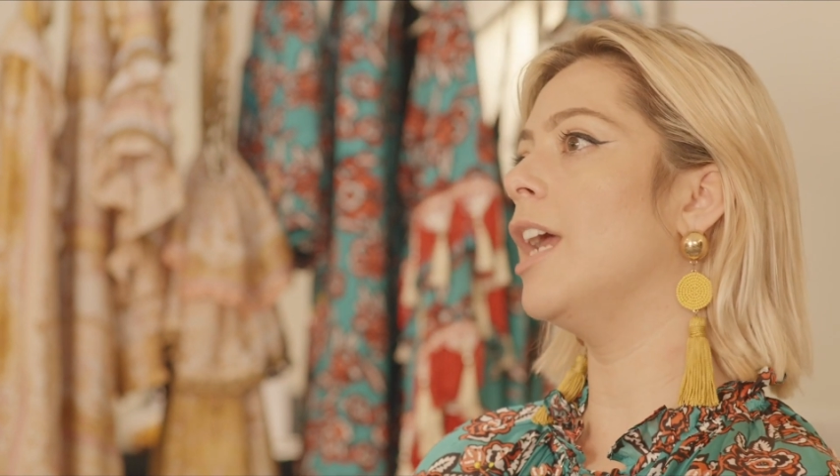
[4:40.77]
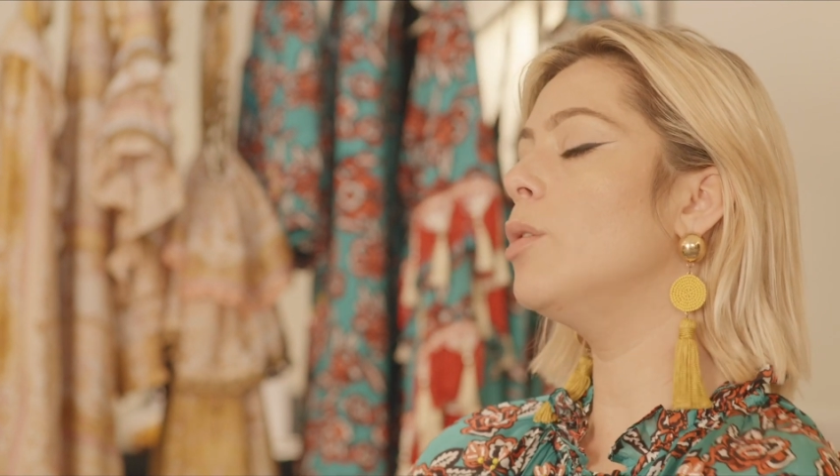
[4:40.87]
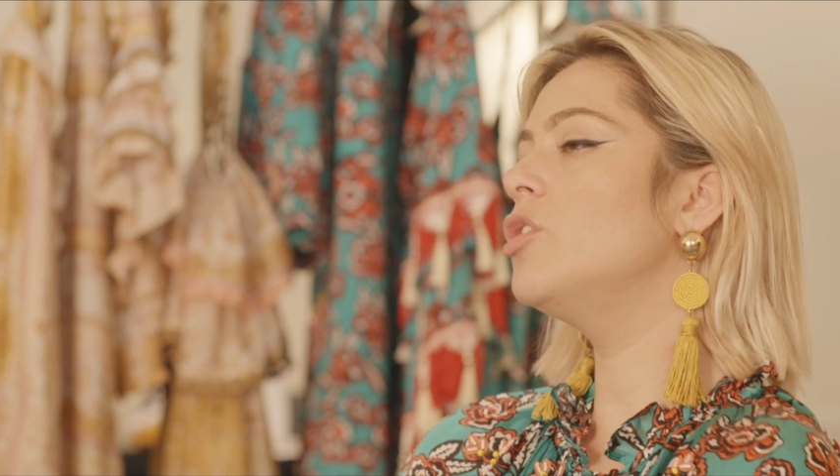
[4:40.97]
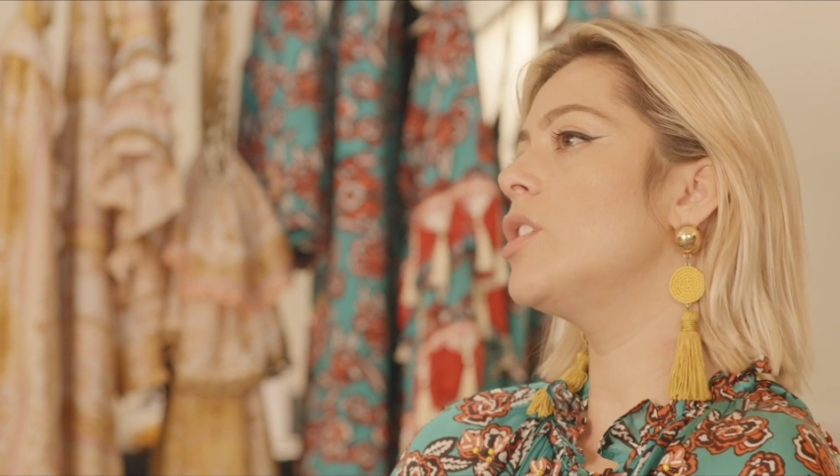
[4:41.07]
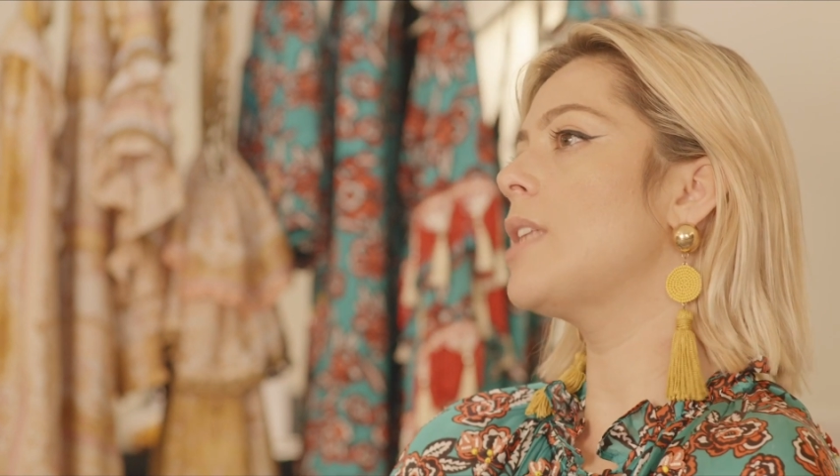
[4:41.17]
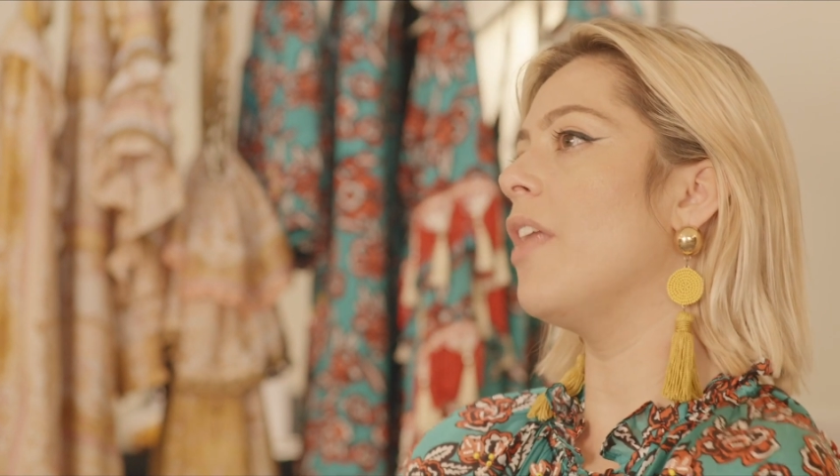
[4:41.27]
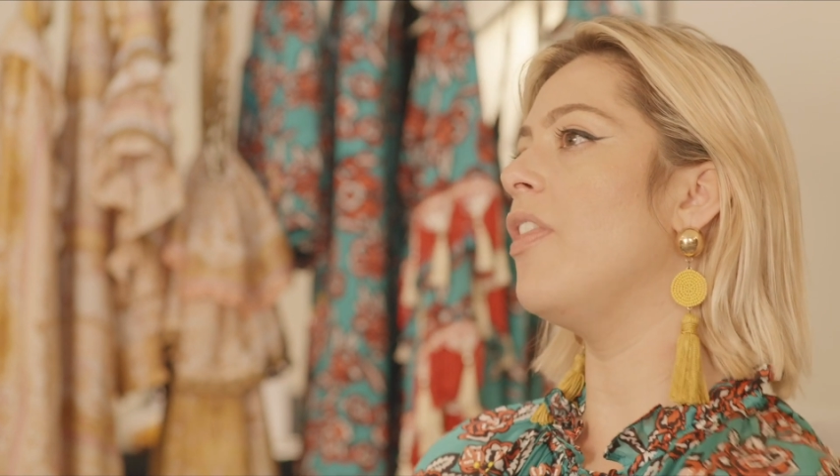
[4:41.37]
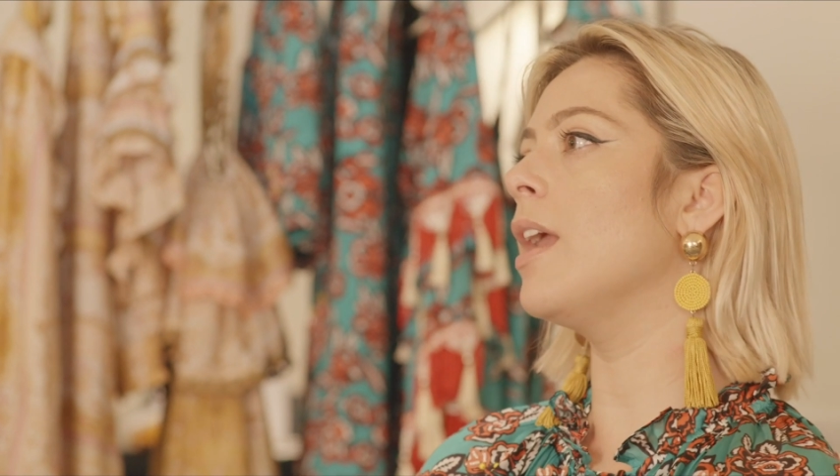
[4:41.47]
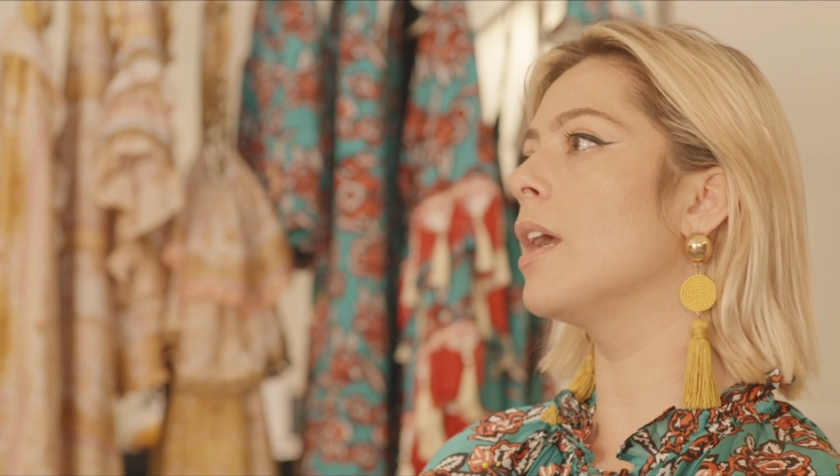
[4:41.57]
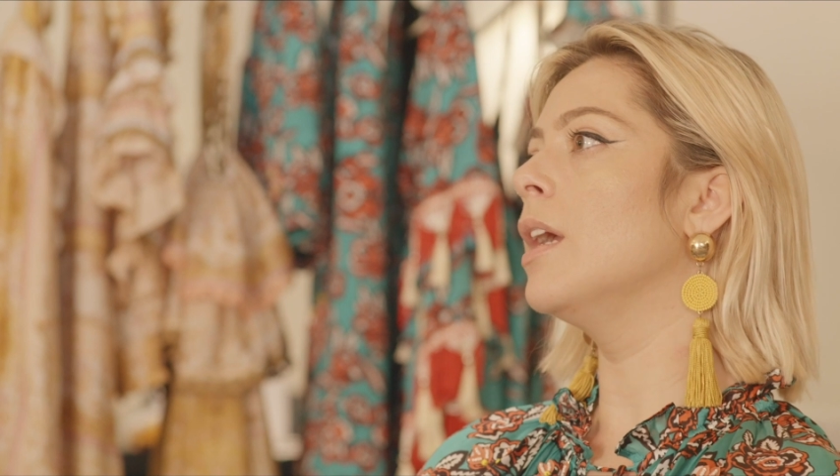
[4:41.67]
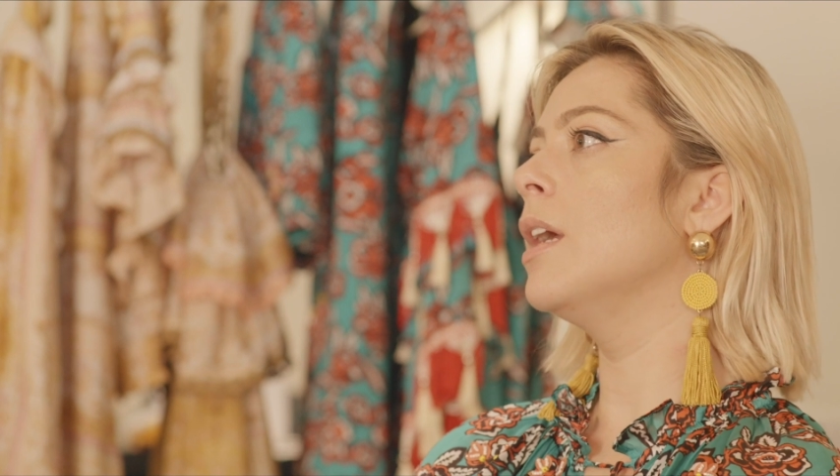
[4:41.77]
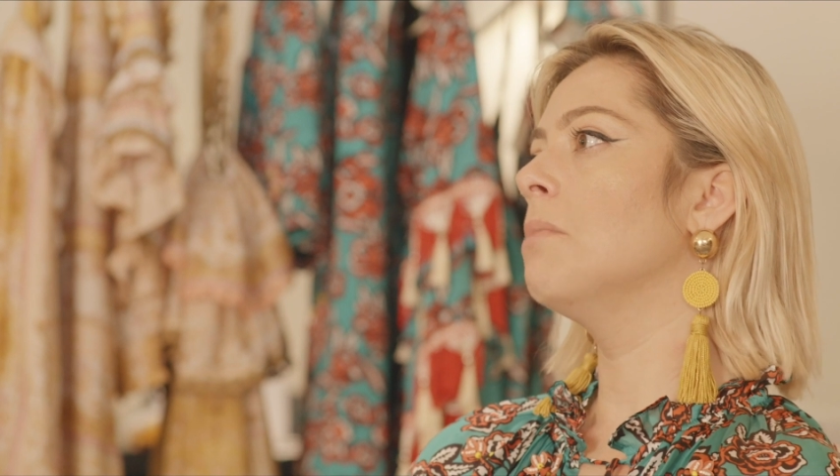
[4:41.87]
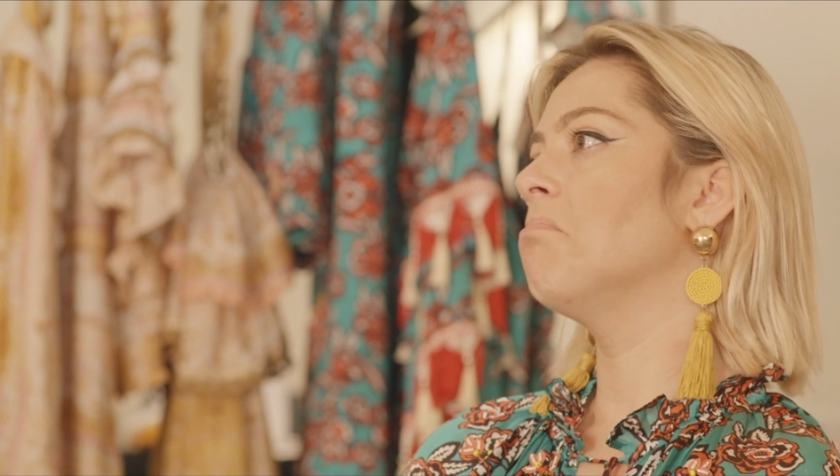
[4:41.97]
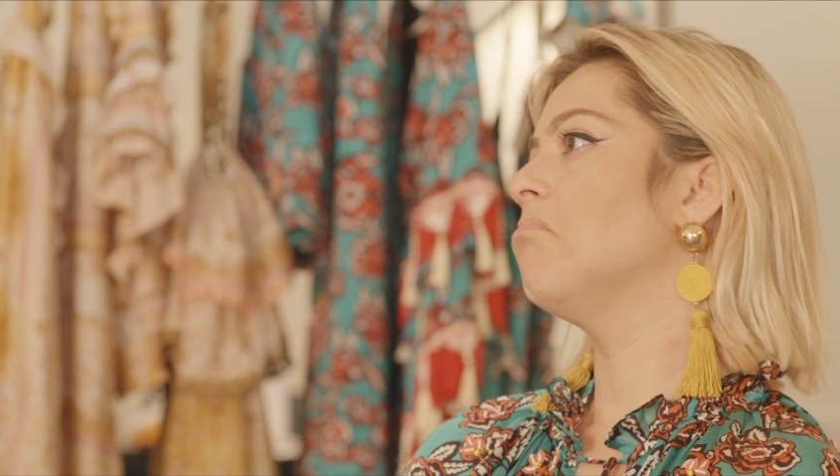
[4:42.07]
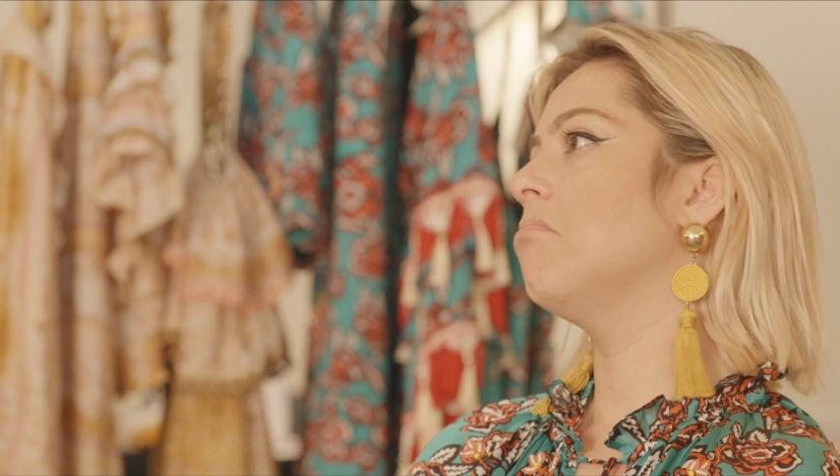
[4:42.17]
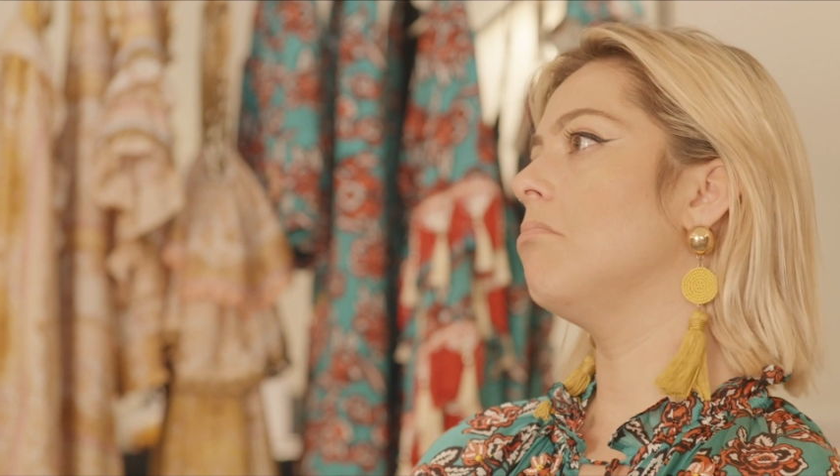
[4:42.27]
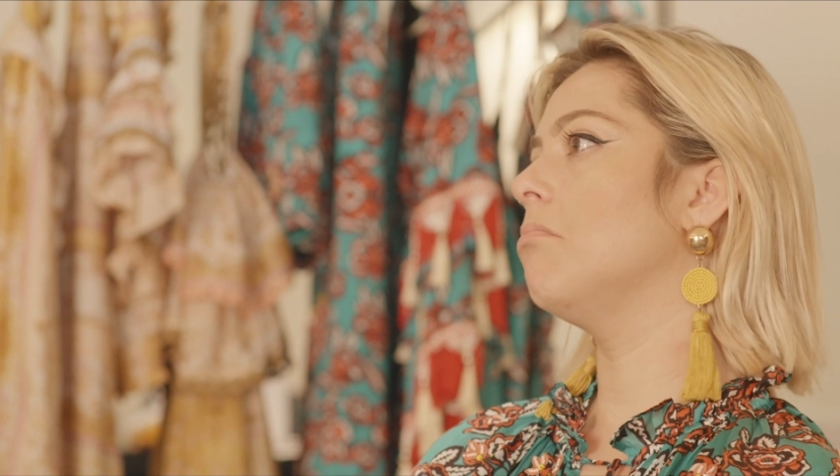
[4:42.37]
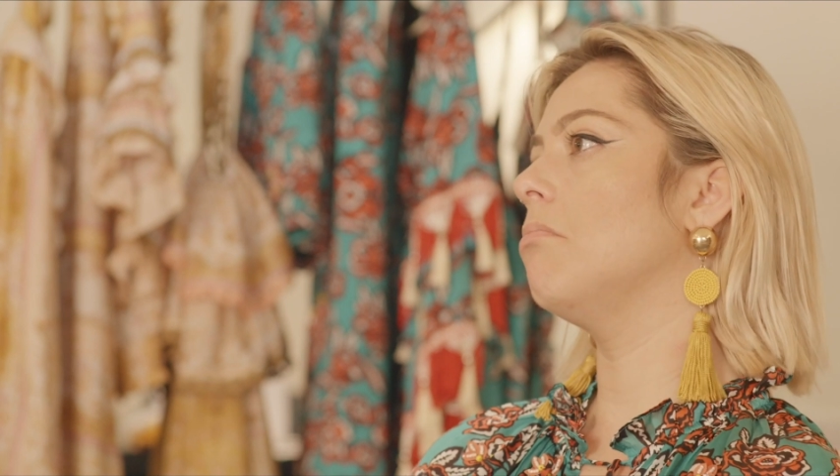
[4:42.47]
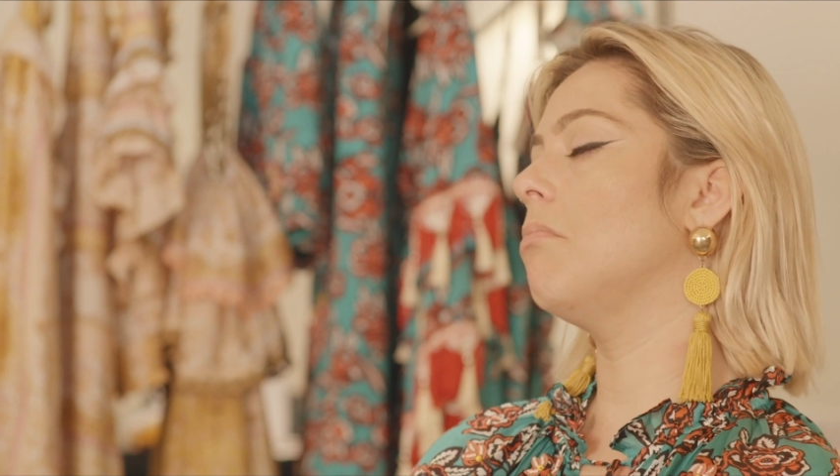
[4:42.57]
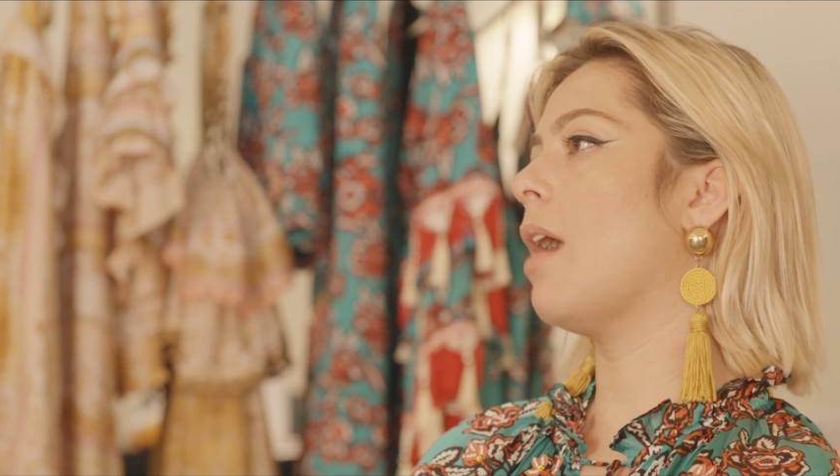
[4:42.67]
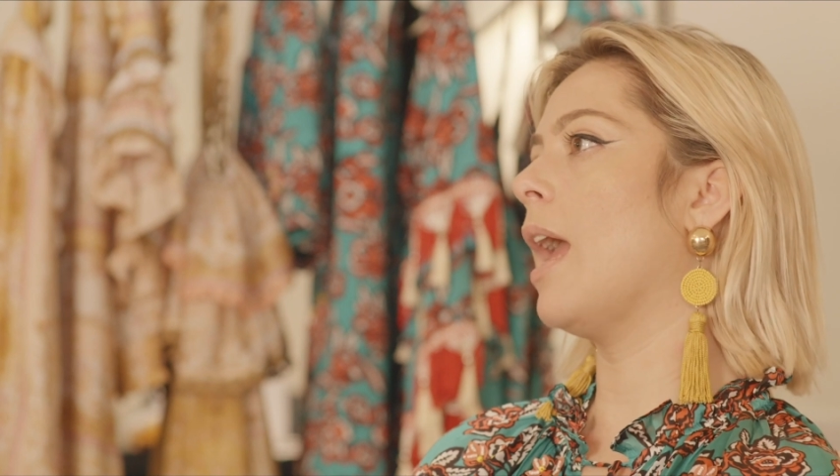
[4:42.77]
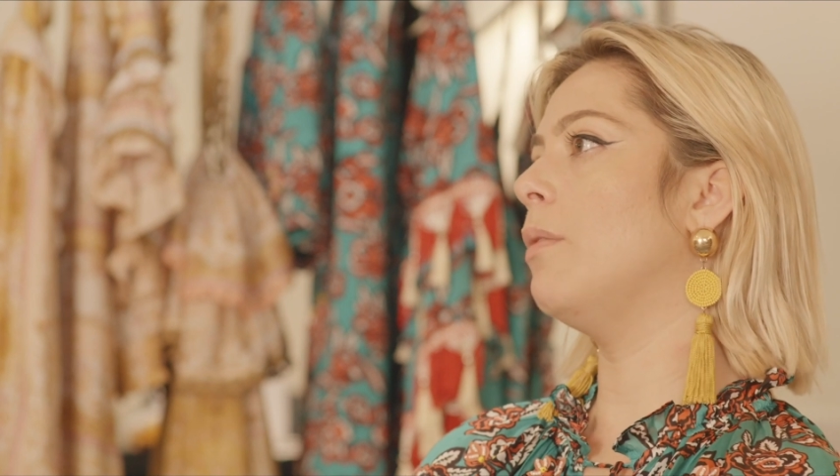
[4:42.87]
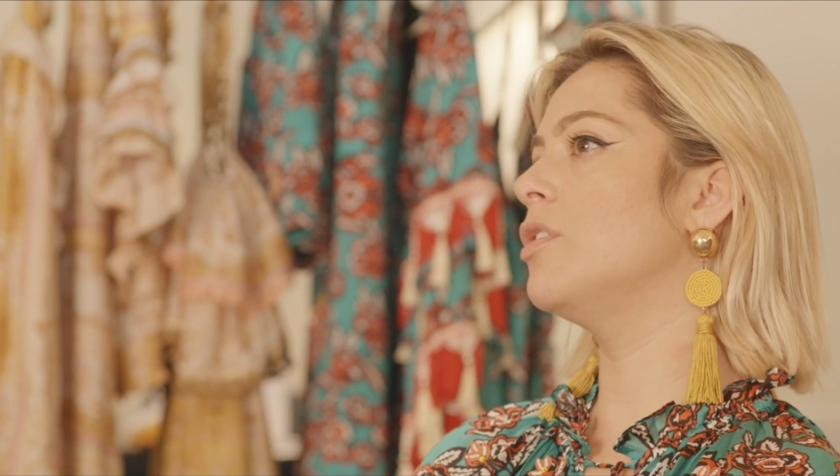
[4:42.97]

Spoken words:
It was just, I think I